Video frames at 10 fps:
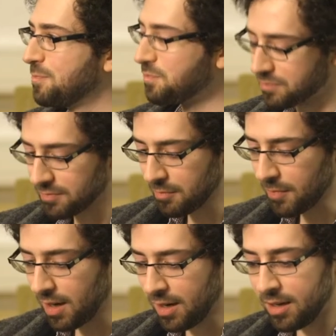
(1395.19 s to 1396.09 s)

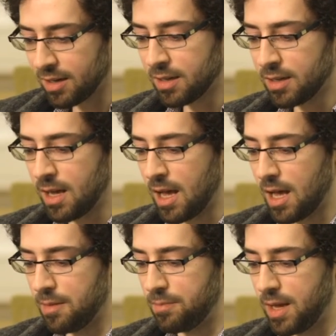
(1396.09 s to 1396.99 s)
Mm-hmm.
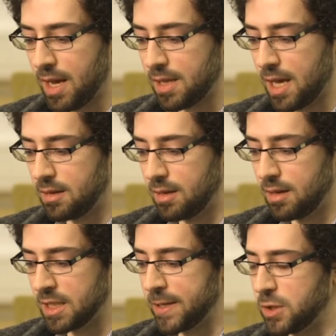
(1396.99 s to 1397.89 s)
Um, and then,
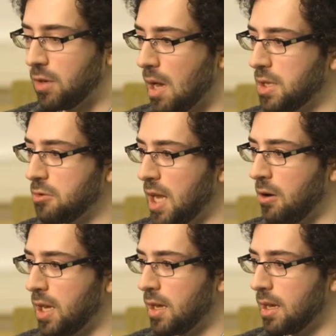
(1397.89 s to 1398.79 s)
especially if you come into an
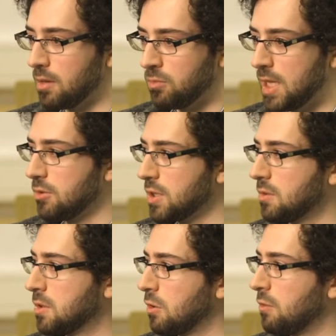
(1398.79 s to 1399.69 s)
area, you know, just
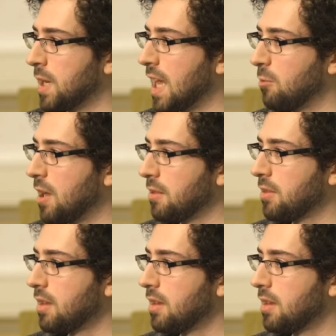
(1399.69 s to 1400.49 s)
to sort of begin with,